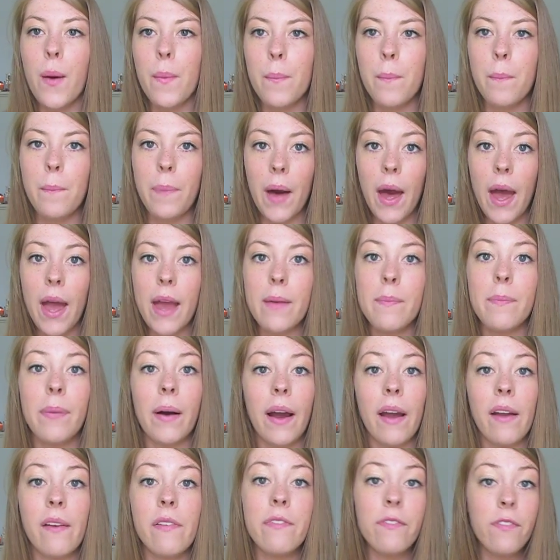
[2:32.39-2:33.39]
But
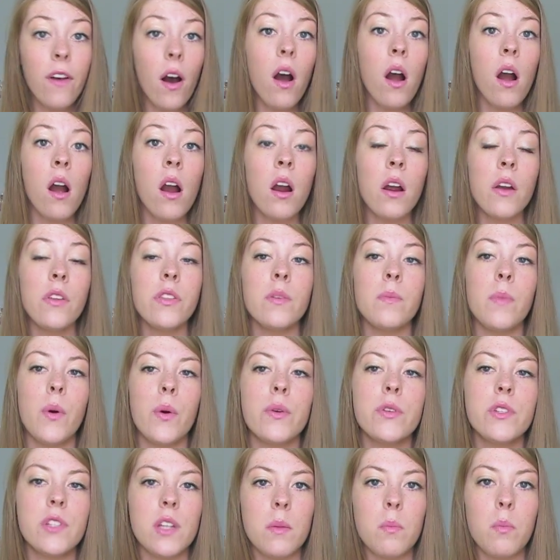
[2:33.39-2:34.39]
by far the
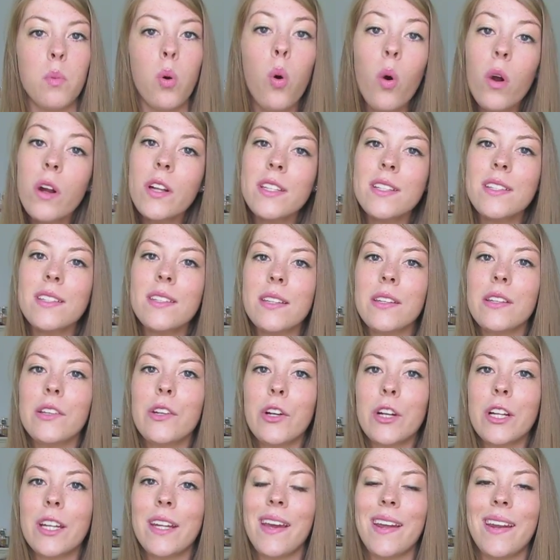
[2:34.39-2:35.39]
most important
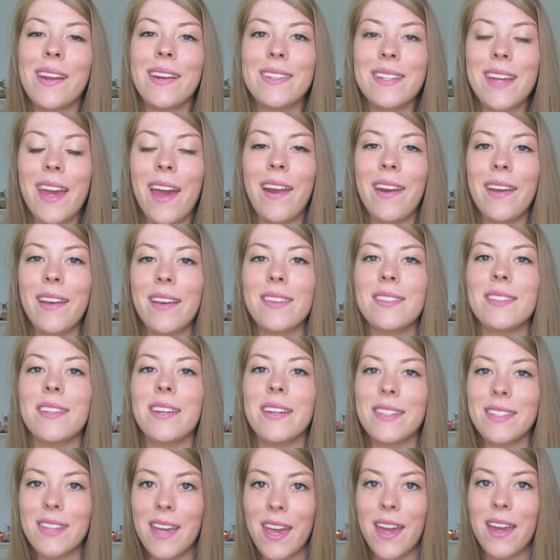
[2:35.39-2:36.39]
ingredient in tanning is
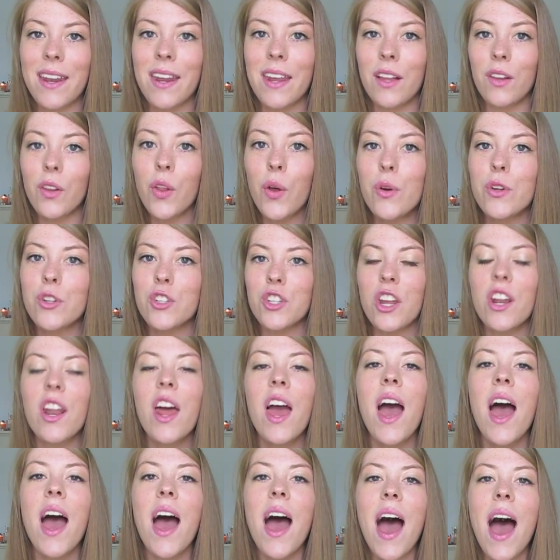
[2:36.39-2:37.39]
like tanning lotion.
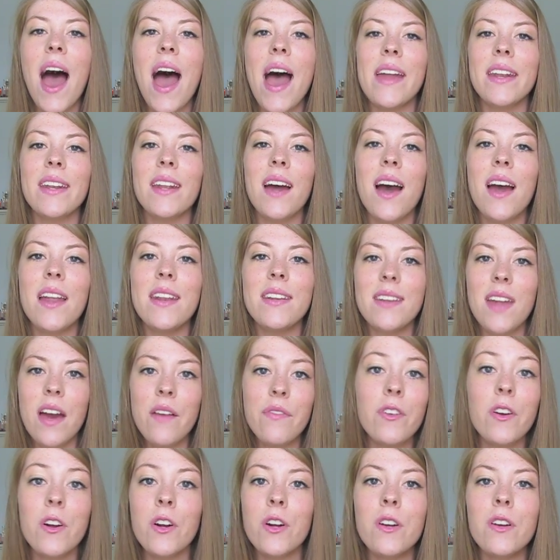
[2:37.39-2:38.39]
And
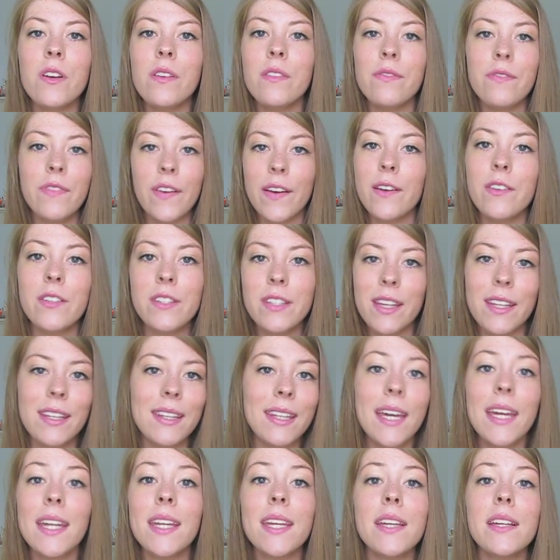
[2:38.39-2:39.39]
never, fair skin
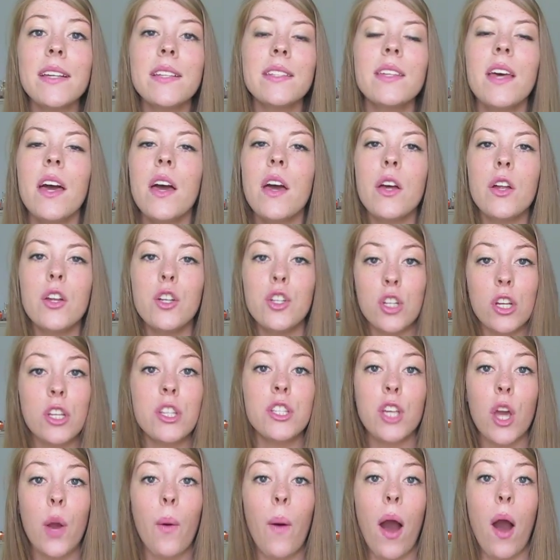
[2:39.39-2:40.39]
ladies,
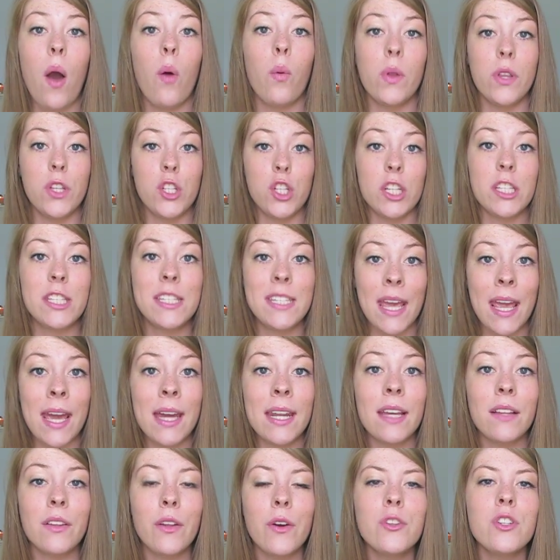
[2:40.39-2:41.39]
just go out with just
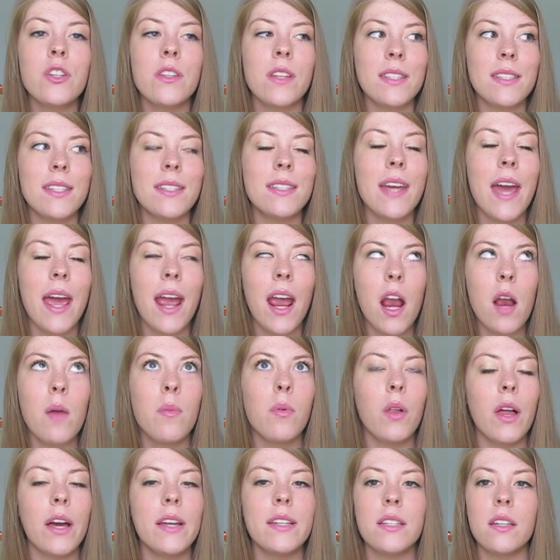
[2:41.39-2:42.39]
tanning lotion. That's a
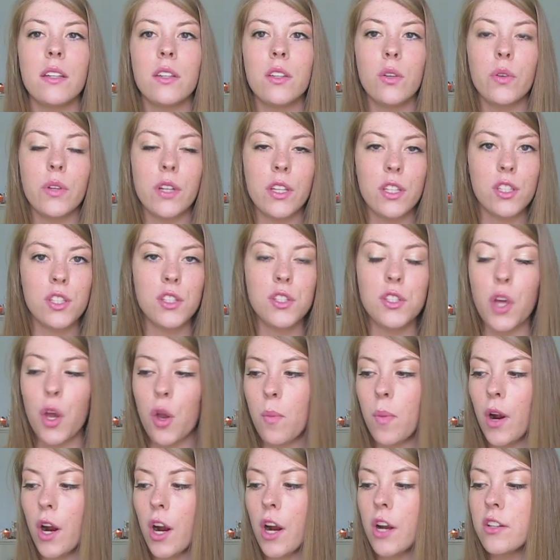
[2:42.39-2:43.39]
terrible idea. You'll get so
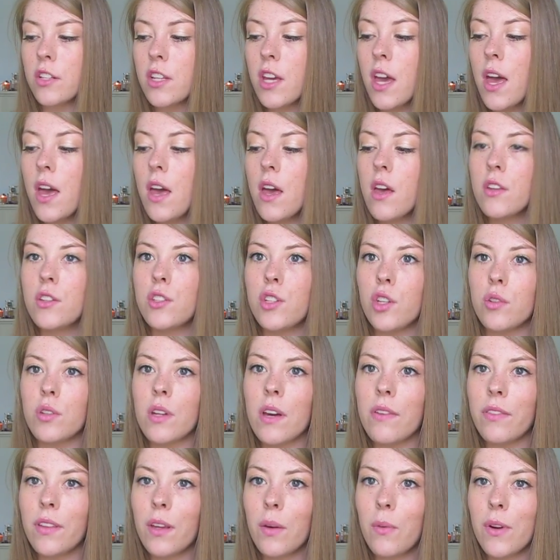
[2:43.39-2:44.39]
burned. So
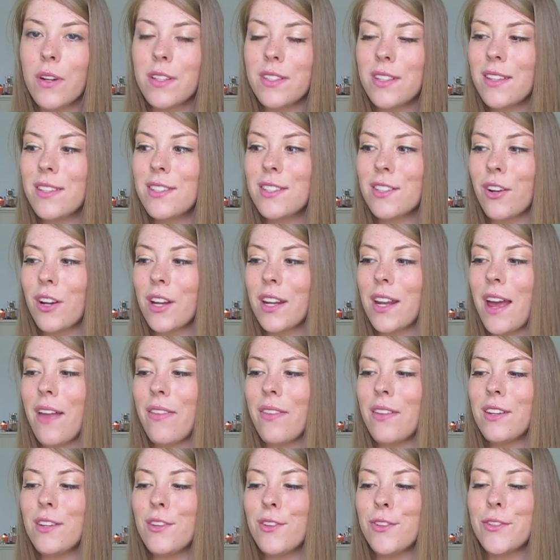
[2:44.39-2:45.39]
definitely wear sunscreen
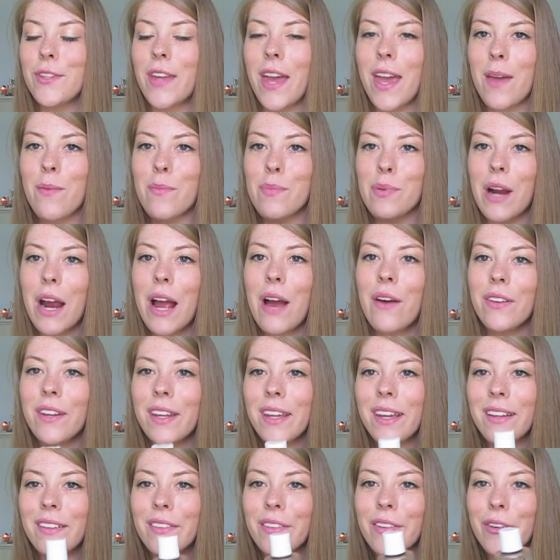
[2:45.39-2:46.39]
and then use a
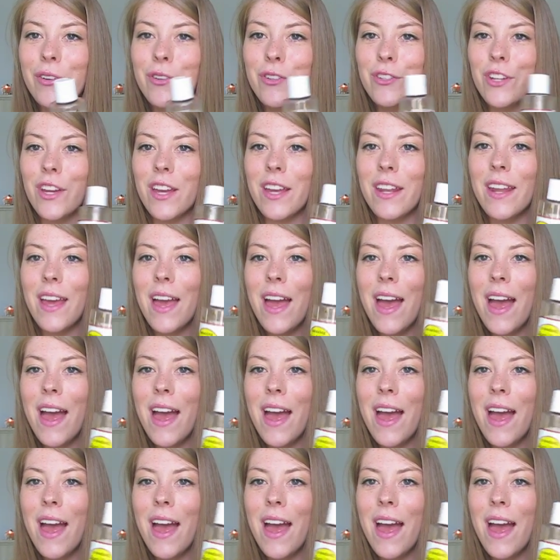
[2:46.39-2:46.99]
browning lotion.